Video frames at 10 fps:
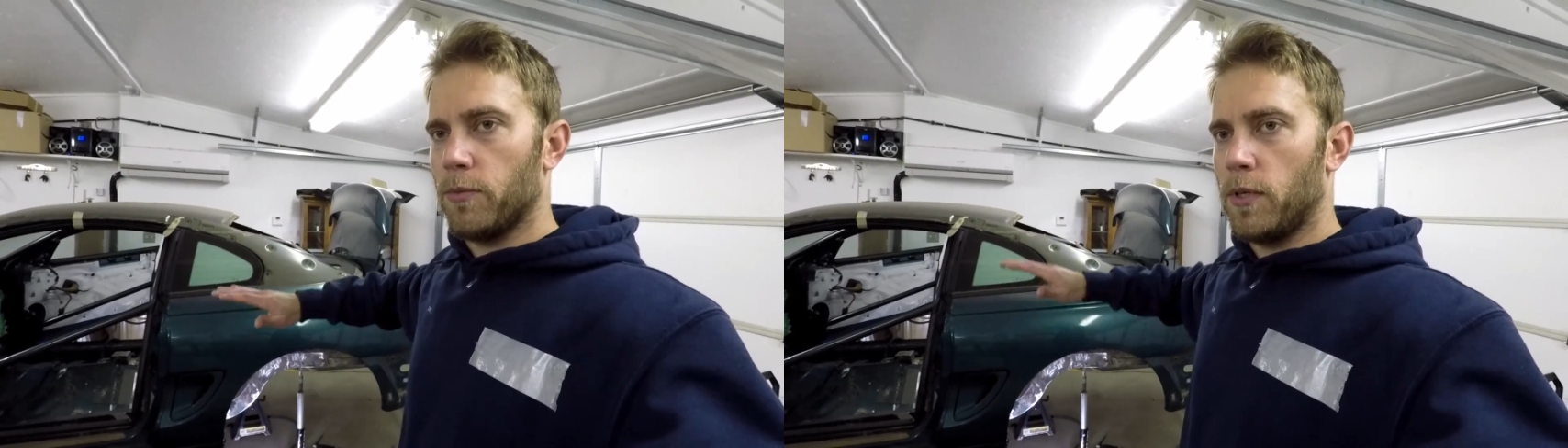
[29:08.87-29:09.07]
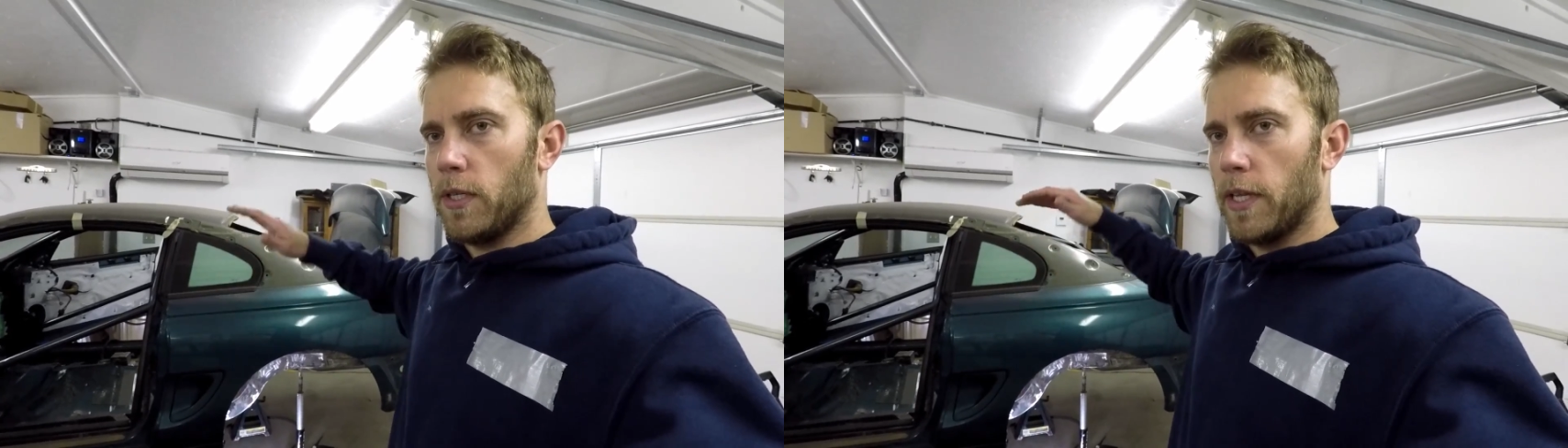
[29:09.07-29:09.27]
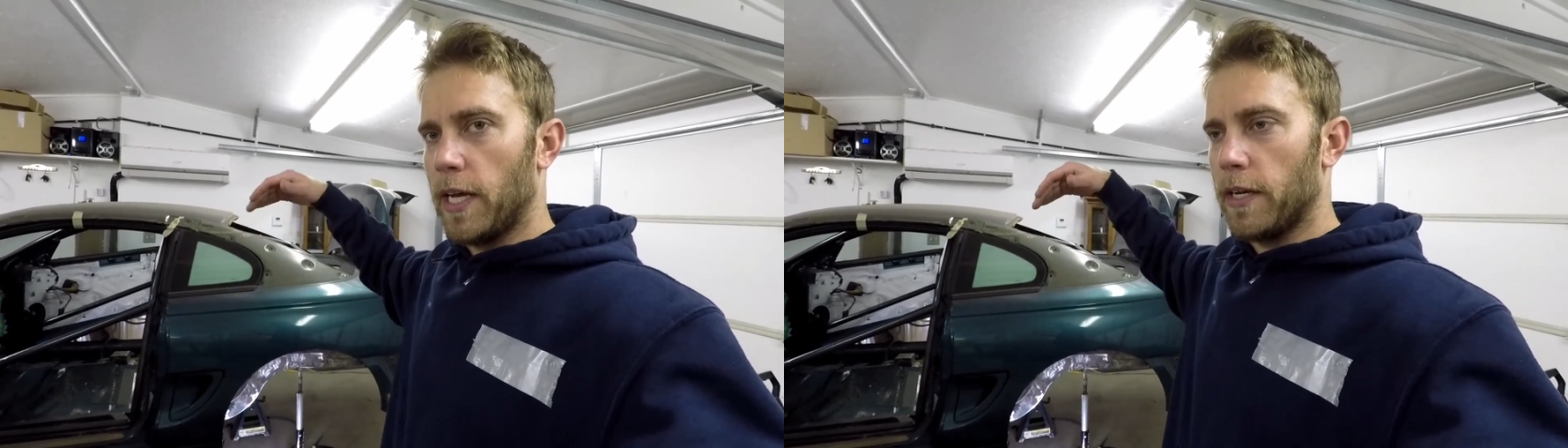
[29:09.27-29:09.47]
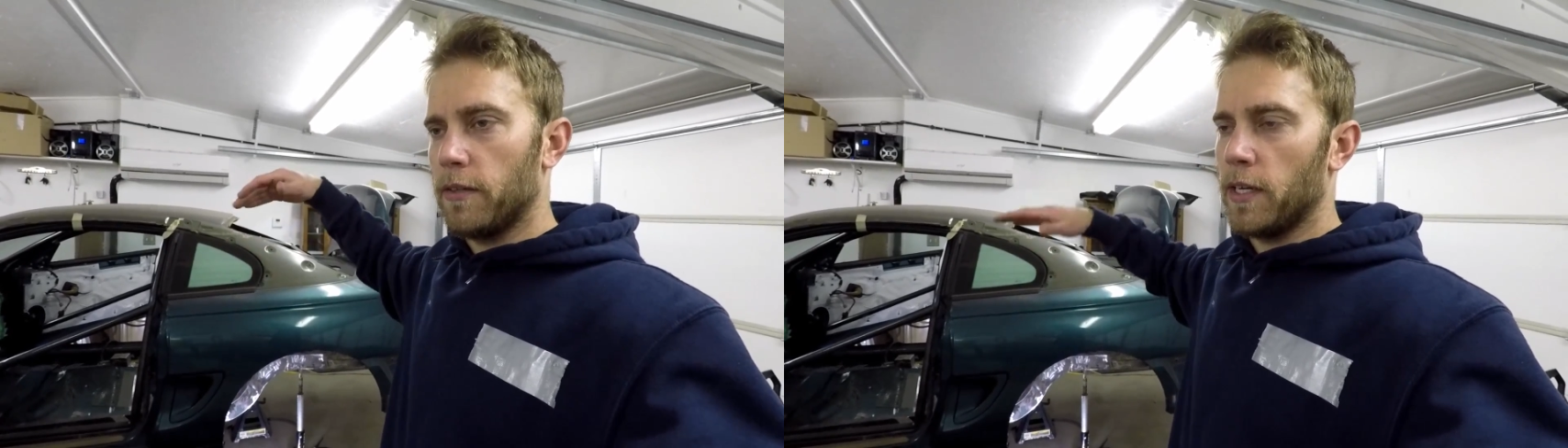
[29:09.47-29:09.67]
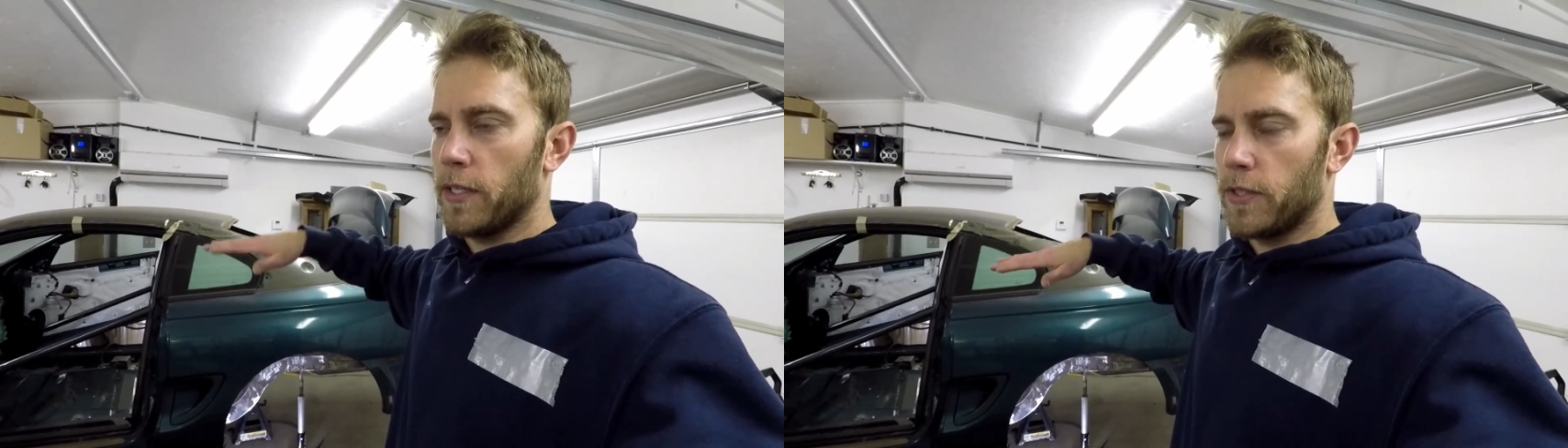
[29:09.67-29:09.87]
Well,
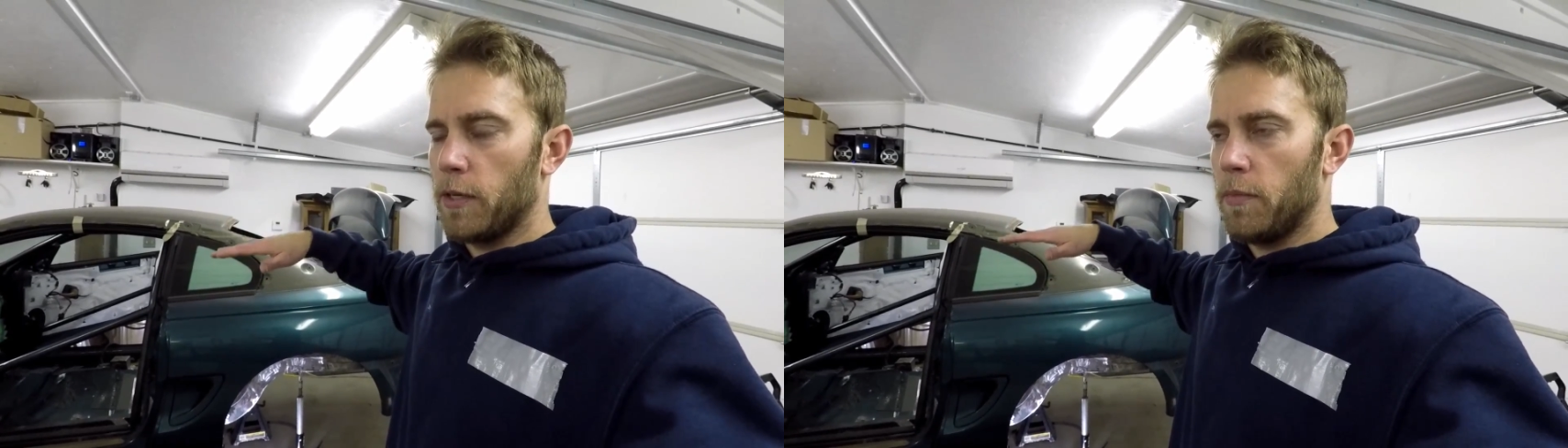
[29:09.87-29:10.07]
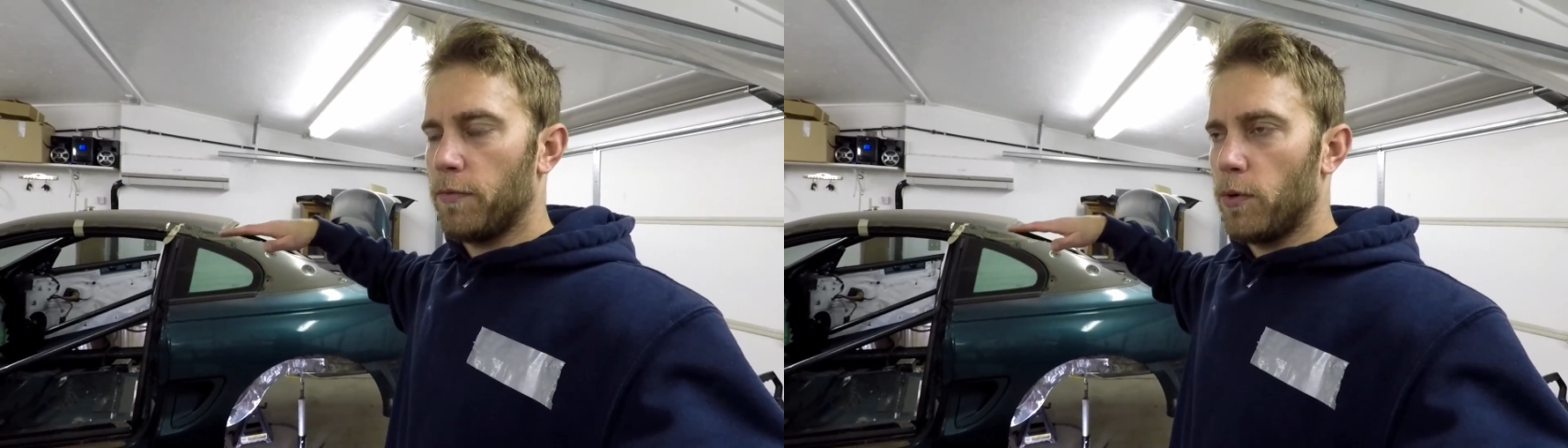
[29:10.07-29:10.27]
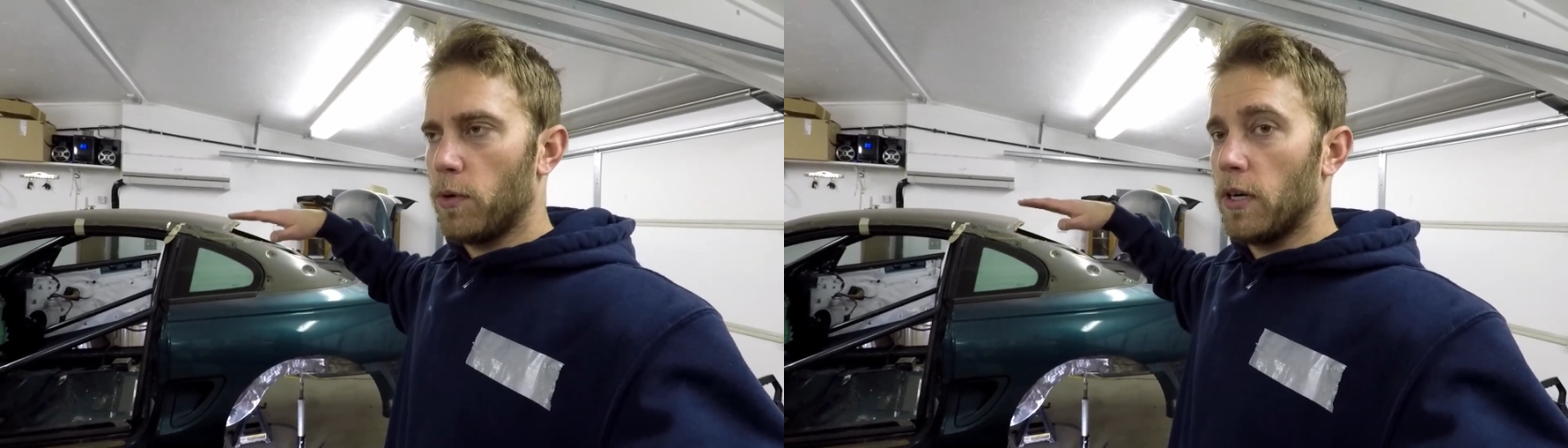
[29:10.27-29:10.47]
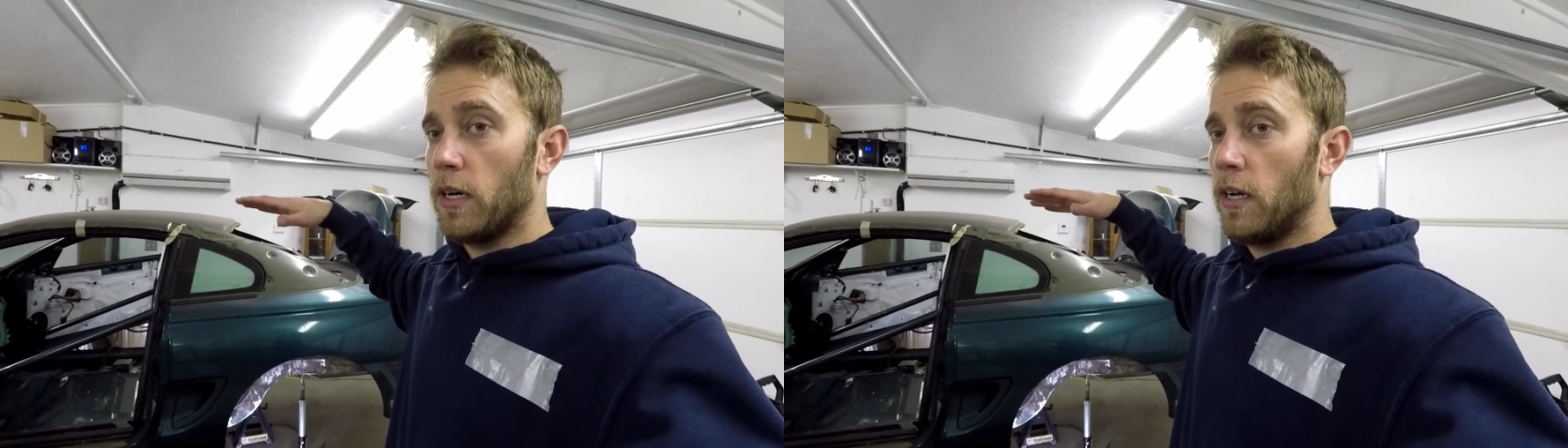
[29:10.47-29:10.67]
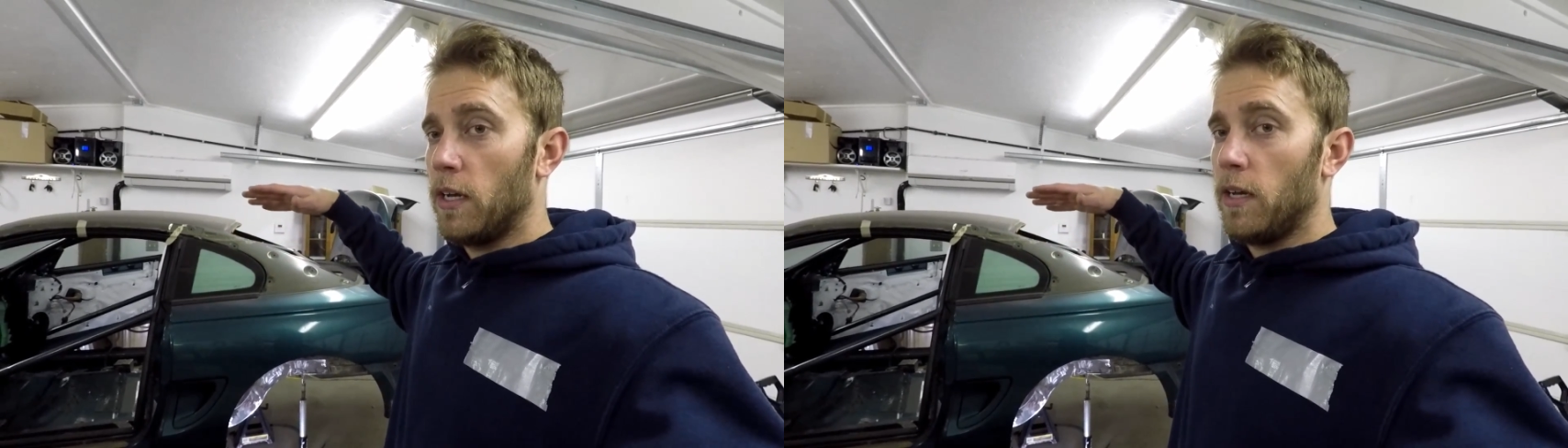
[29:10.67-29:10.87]
that, like I said before,